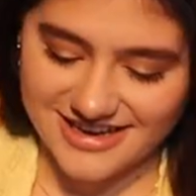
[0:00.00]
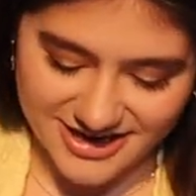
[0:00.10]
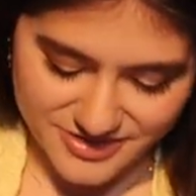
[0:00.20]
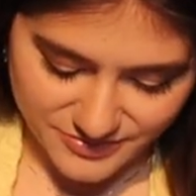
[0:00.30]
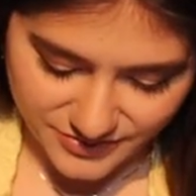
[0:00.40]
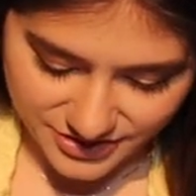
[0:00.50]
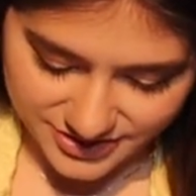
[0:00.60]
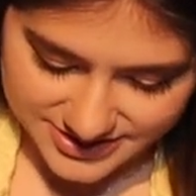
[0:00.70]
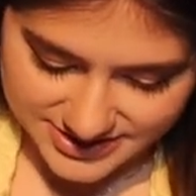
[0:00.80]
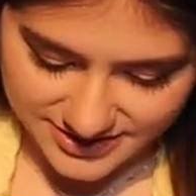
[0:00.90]
I
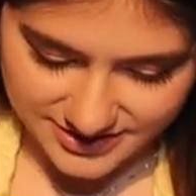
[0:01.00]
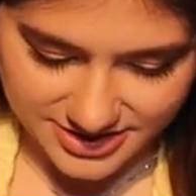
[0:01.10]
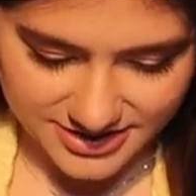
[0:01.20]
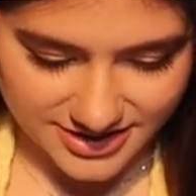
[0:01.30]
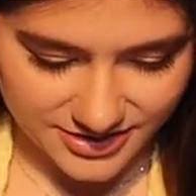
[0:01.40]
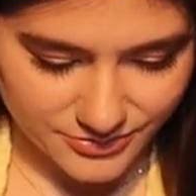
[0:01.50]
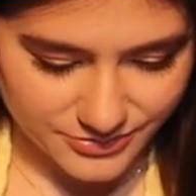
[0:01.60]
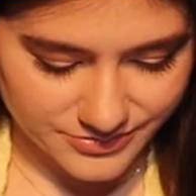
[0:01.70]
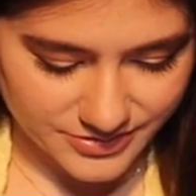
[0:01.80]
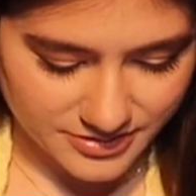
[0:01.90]
marked a
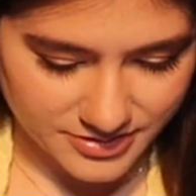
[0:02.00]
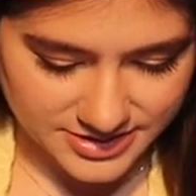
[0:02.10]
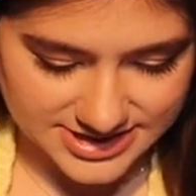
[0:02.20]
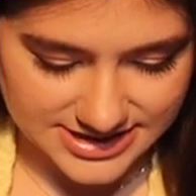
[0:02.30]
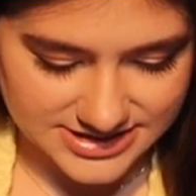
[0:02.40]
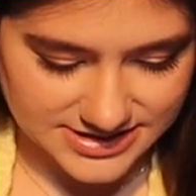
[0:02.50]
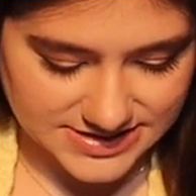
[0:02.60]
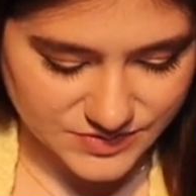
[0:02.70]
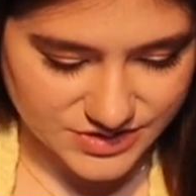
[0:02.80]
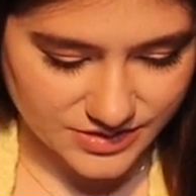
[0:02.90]
thing, a
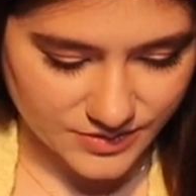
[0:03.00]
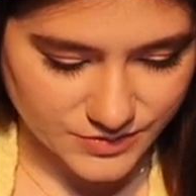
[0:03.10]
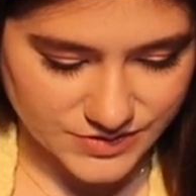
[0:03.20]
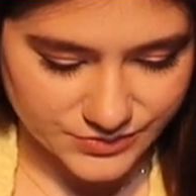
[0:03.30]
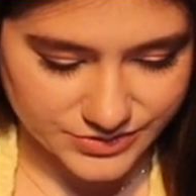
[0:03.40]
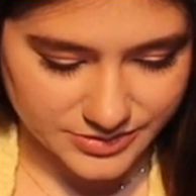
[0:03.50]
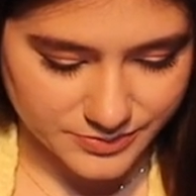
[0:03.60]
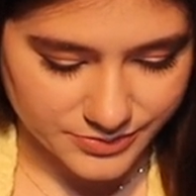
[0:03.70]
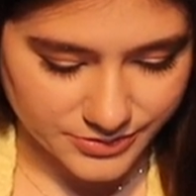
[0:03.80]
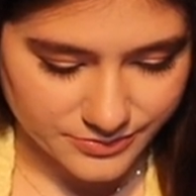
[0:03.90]
sentence, which I thought was
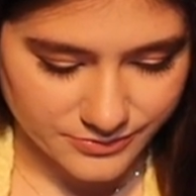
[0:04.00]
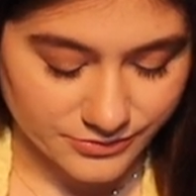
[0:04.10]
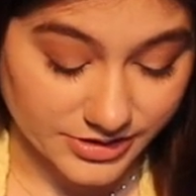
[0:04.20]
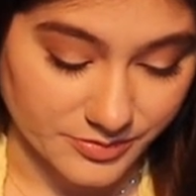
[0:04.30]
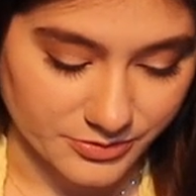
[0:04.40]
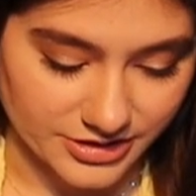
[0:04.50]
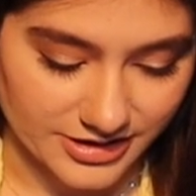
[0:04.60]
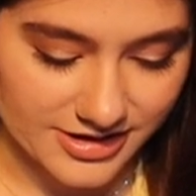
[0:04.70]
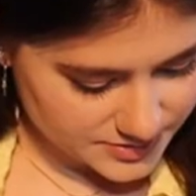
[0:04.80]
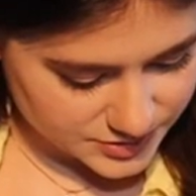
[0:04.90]
really pretty.